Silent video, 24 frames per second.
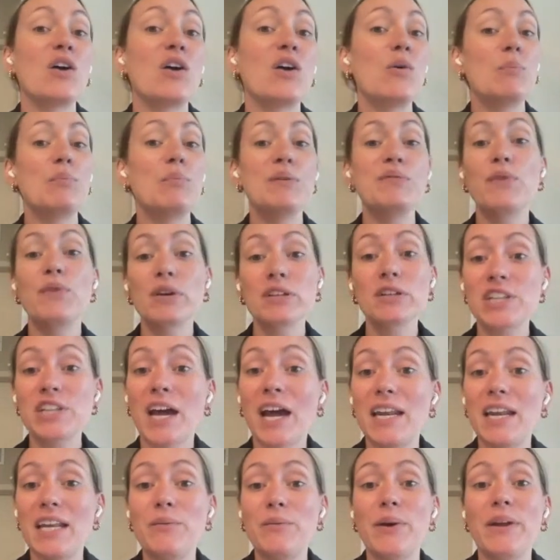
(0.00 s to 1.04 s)
So before
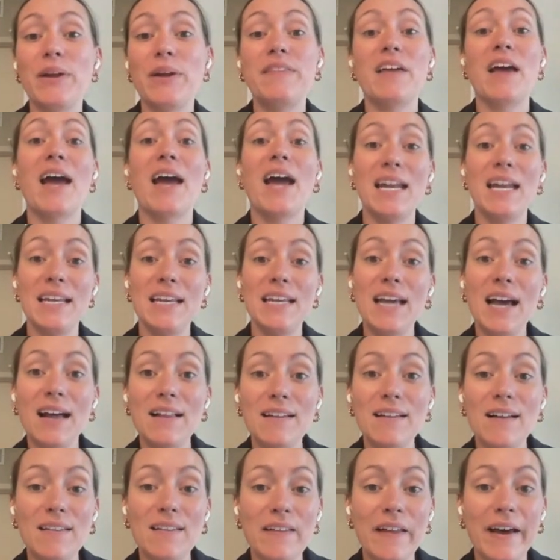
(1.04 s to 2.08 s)
chatting with any
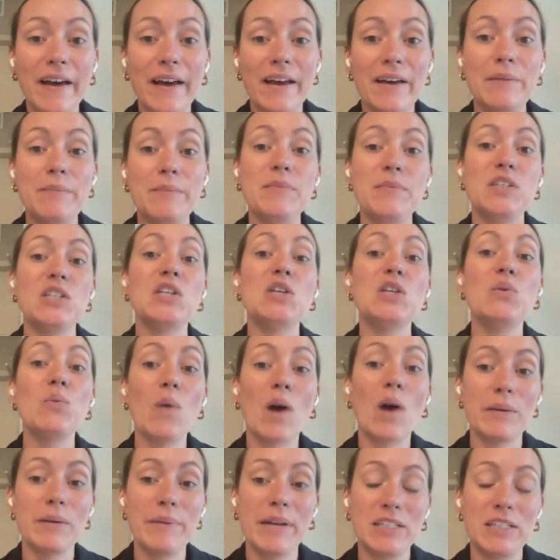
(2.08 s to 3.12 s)
LLM,
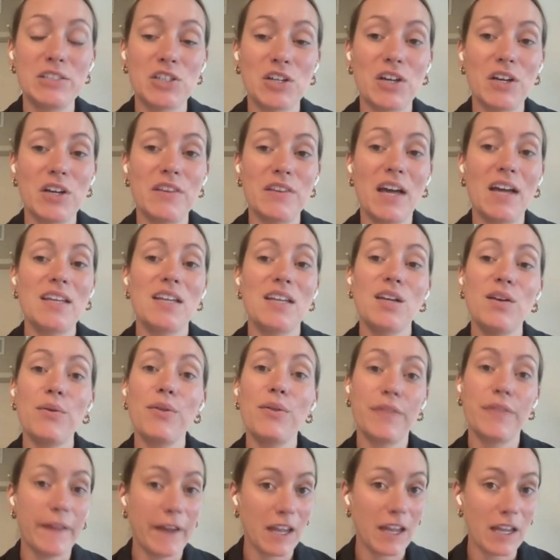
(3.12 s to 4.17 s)
you want to make sure that
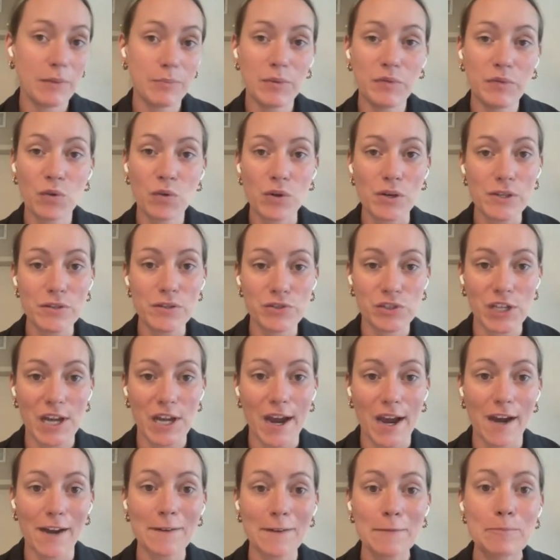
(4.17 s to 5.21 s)
you think before you
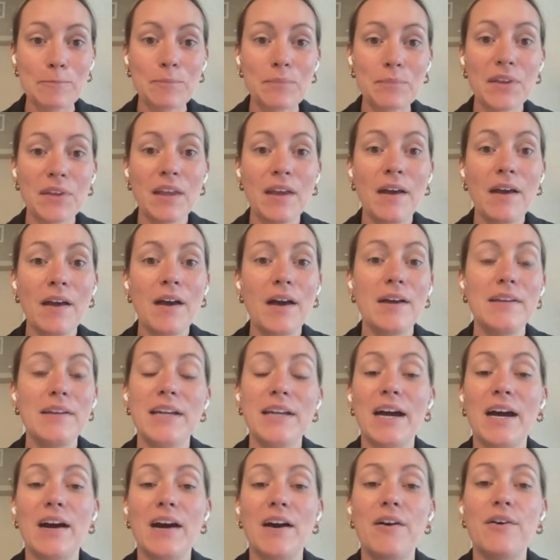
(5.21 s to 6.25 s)
share.
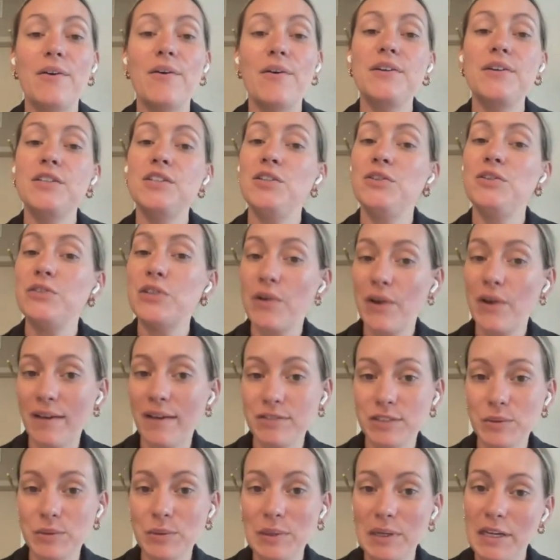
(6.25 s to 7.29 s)
Now, you don't
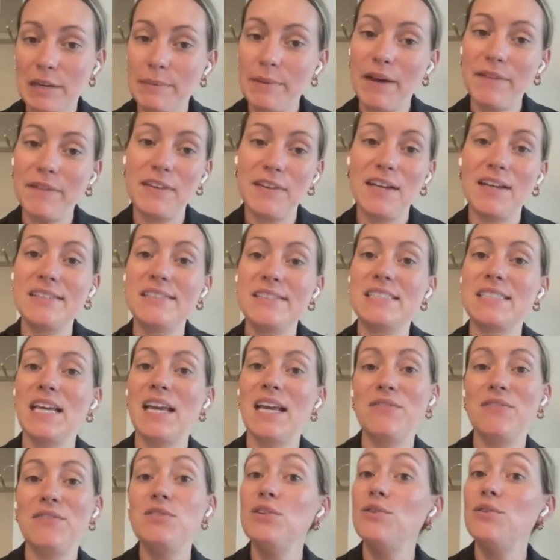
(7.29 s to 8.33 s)
have to worry about this
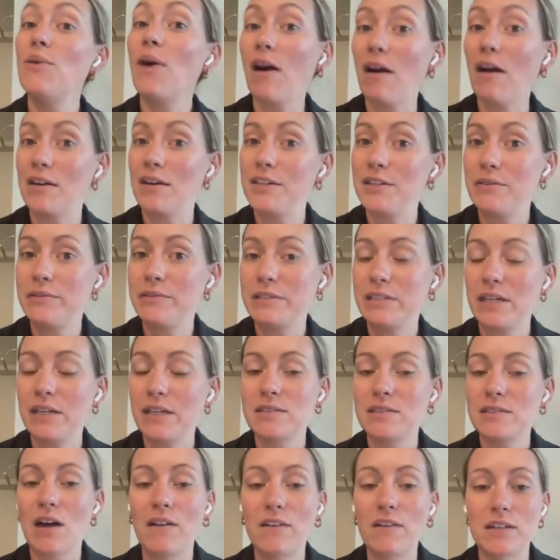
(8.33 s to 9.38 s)
if you are
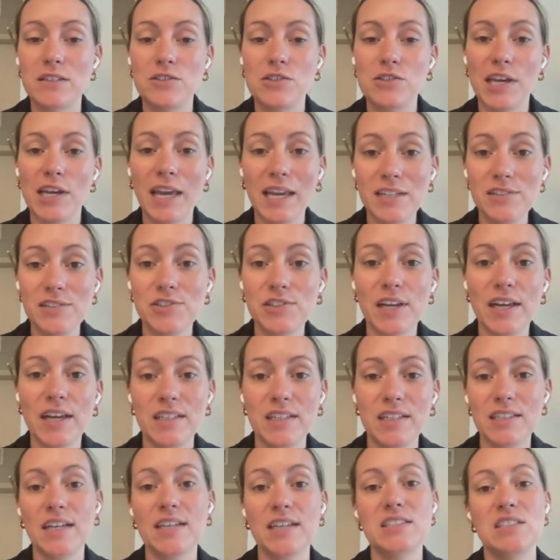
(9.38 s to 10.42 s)
using Scholar
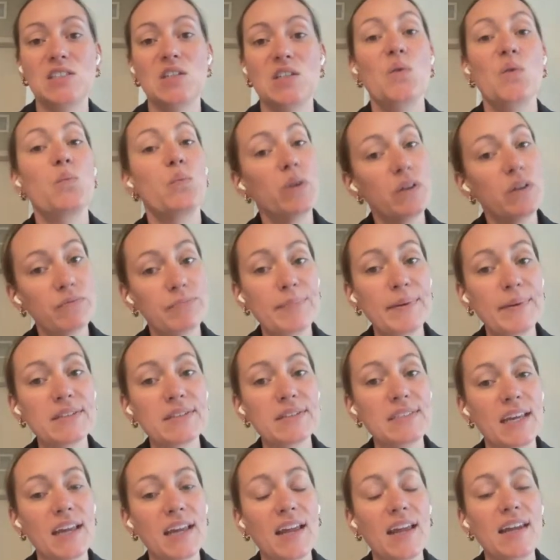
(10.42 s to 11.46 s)
Education because we've
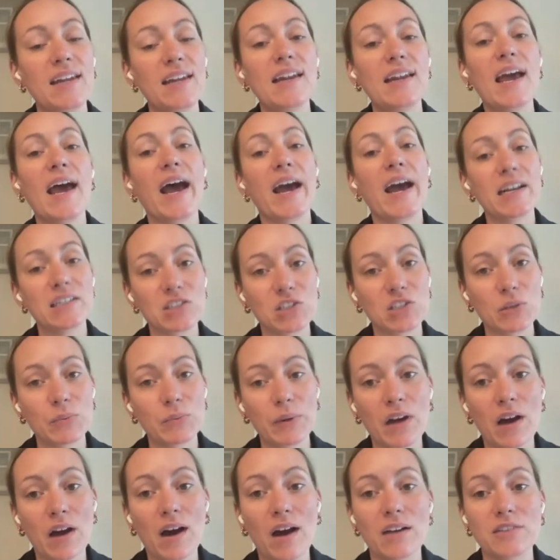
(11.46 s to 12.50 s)
built in extra
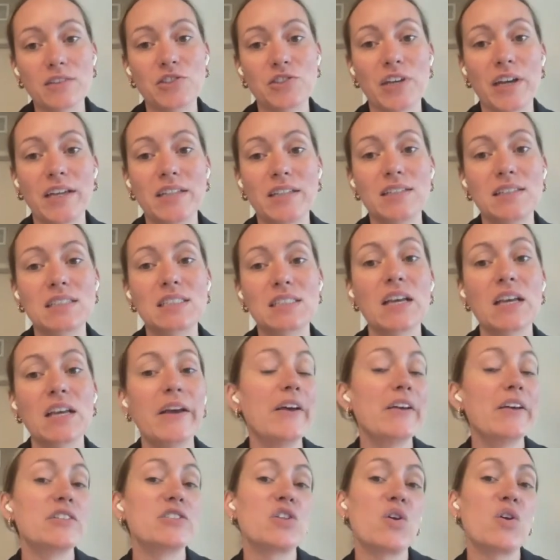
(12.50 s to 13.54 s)
precautions.
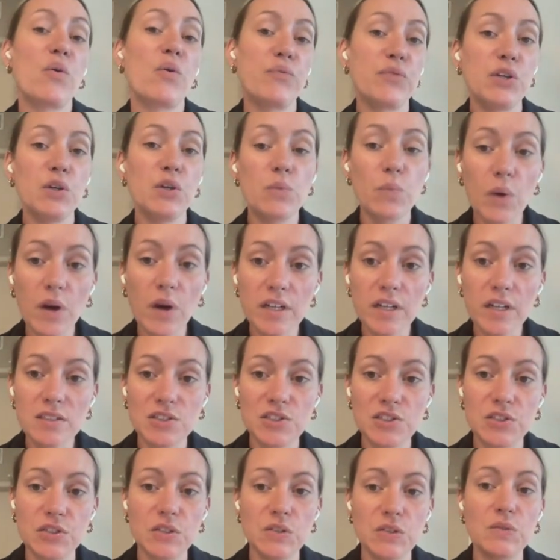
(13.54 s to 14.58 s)
So if you were
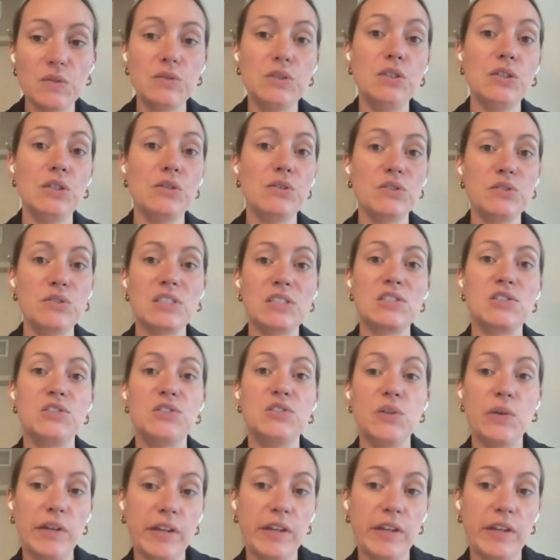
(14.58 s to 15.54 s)
to use